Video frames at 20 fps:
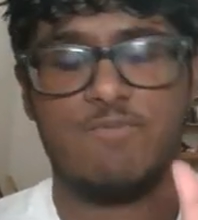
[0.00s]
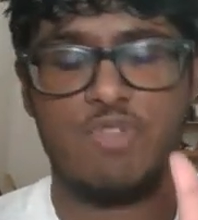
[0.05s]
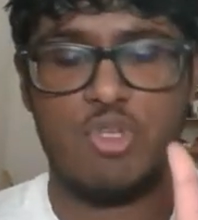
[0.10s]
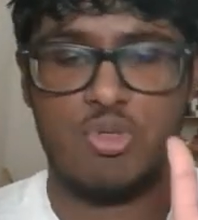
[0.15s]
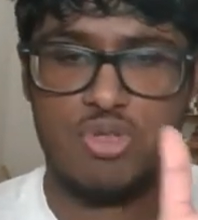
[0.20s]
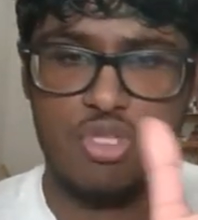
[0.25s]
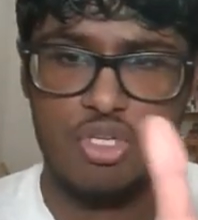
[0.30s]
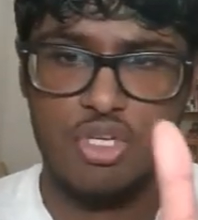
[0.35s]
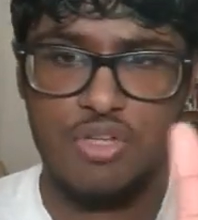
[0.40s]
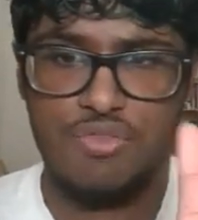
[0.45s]
So
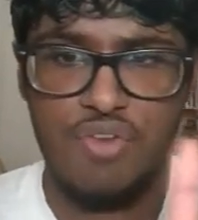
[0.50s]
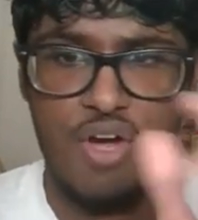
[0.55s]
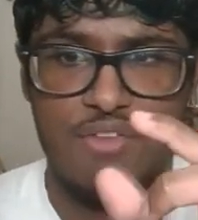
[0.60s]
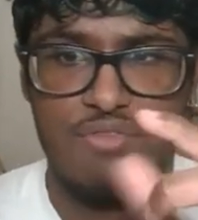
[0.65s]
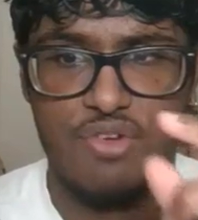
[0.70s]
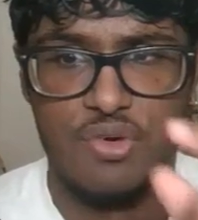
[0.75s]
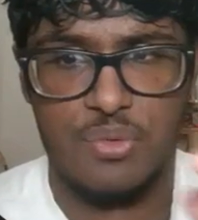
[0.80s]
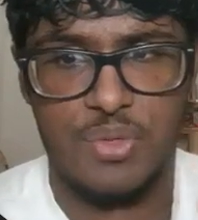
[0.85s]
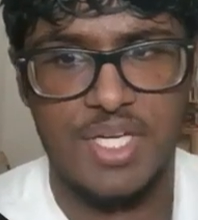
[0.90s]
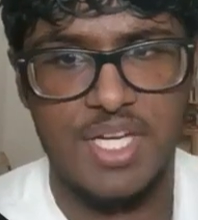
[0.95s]
35
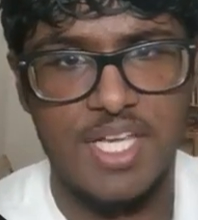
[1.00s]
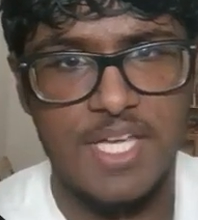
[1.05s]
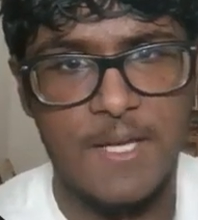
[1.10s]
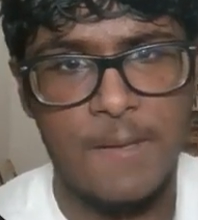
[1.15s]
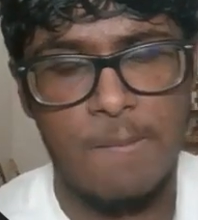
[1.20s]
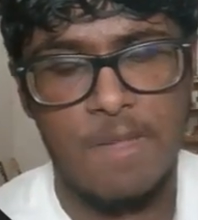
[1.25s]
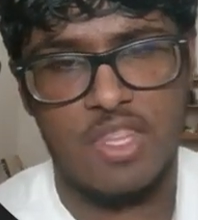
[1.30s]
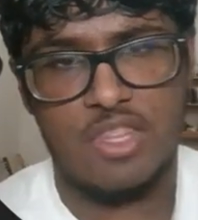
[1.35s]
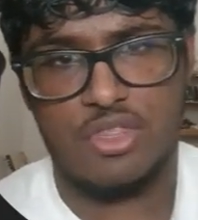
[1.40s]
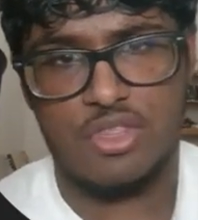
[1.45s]
for
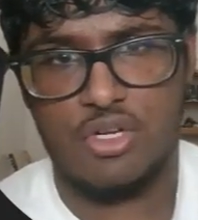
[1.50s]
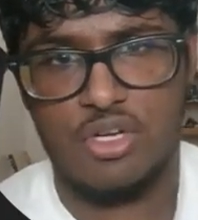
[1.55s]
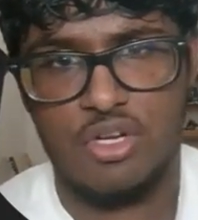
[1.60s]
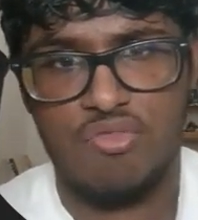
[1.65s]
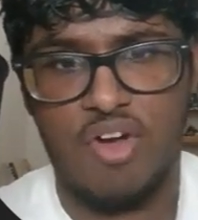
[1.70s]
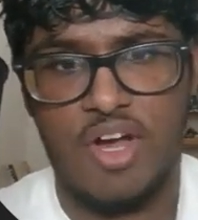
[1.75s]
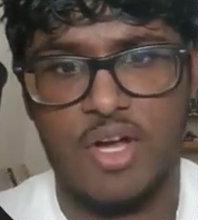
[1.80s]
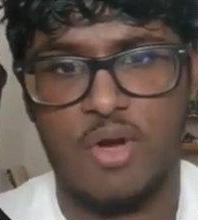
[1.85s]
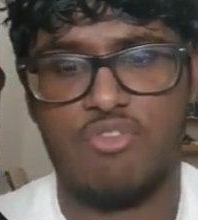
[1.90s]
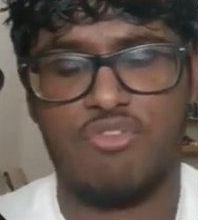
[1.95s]
reading and
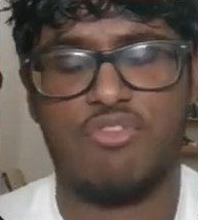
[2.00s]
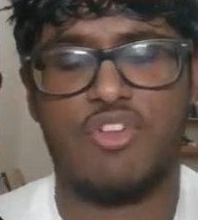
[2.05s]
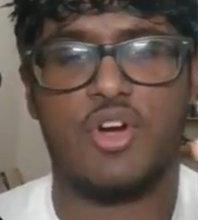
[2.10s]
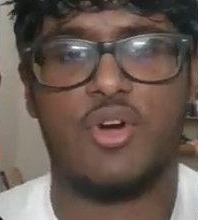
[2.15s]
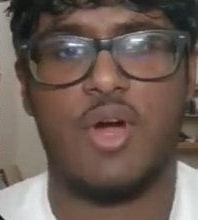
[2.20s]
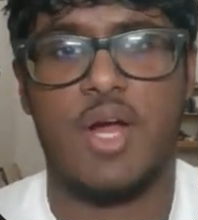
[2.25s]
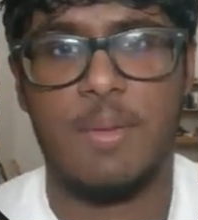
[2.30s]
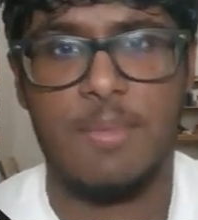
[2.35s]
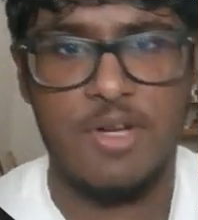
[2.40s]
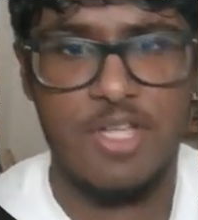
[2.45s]
35 for
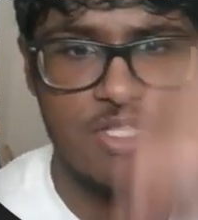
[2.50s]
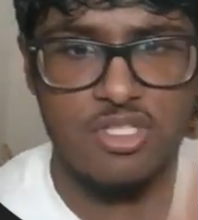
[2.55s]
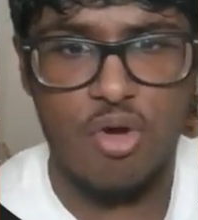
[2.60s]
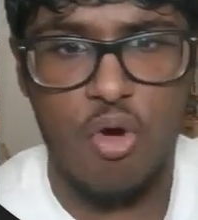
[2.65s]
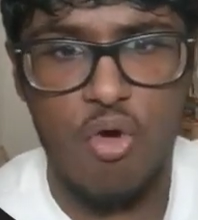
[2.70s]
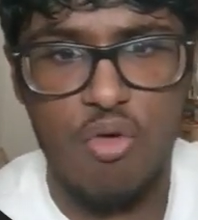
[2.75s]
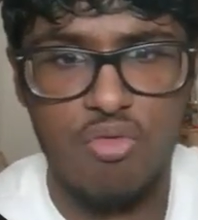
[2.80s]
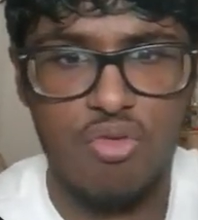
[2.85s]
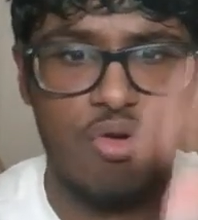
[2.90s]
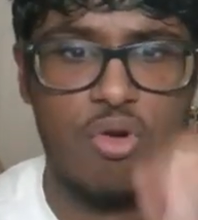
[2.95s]
grammar, that's
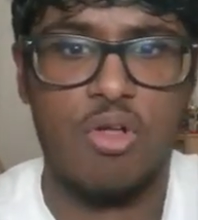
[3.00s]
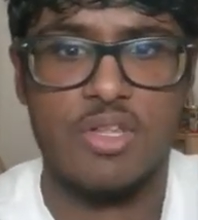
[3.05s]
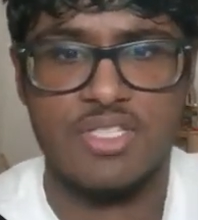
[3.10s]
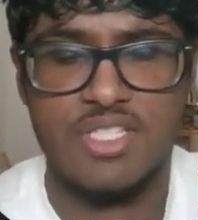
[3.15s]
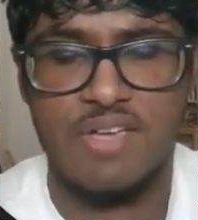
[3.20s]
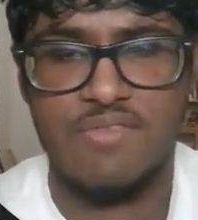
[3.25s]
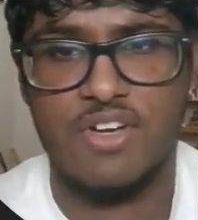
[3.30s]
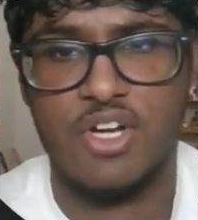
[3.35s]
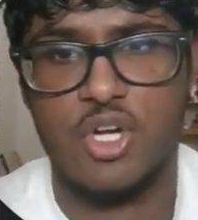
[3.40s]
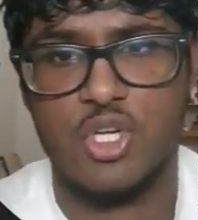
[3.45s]
overall a
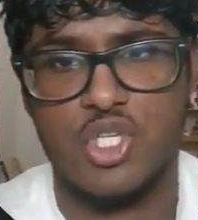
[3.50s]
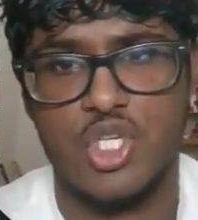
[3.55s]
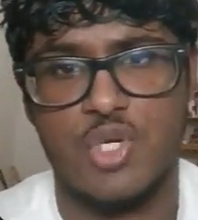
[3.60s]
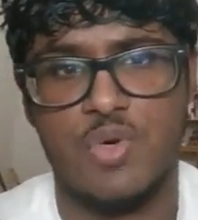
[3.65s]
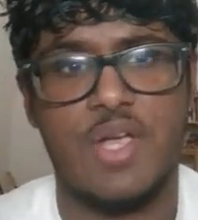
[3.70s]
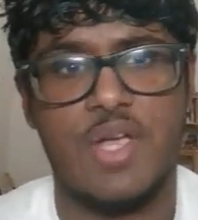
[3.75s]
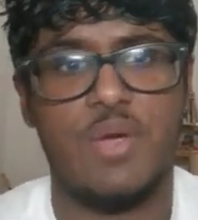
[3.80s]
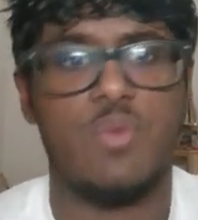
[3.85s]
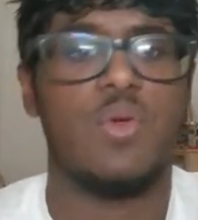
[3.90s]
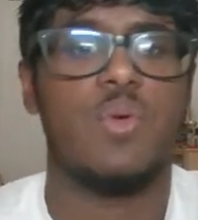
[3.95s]
700,
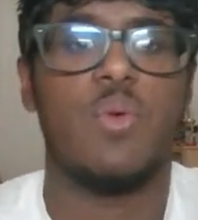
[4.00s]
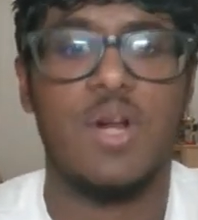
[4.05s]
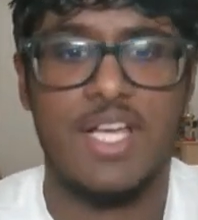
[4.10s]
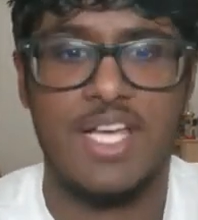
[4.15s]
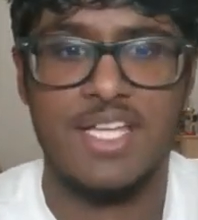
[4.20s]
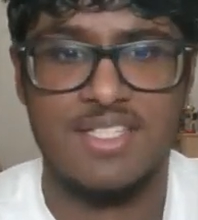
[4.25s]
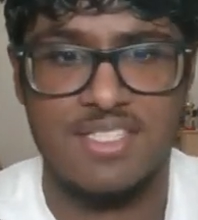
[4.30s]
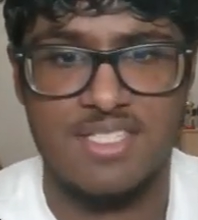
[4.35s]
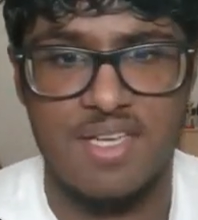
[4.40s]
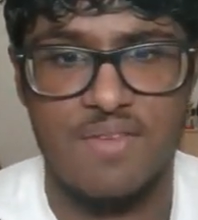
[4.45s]
right? We want to
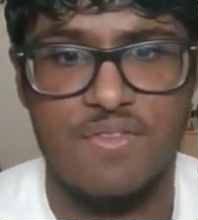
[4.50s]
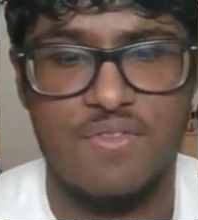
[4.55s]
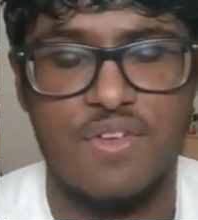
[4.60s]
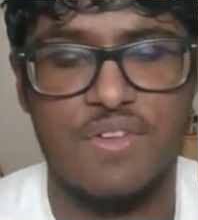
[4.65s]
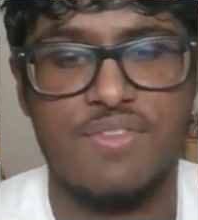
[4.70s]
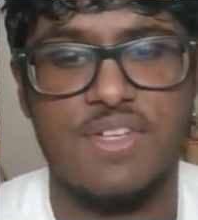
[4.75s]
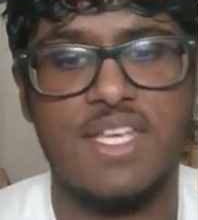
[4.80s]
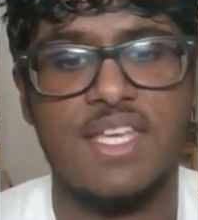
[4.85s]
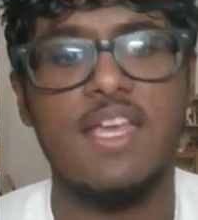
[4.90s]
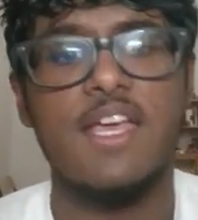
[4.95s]
get to
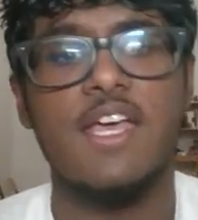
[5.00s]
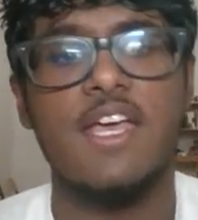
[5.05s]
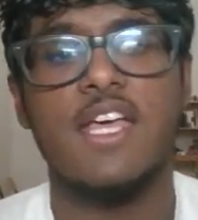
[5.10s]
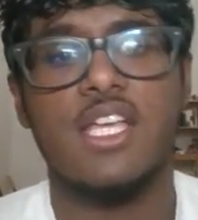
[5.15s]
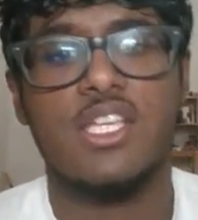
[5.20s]
750.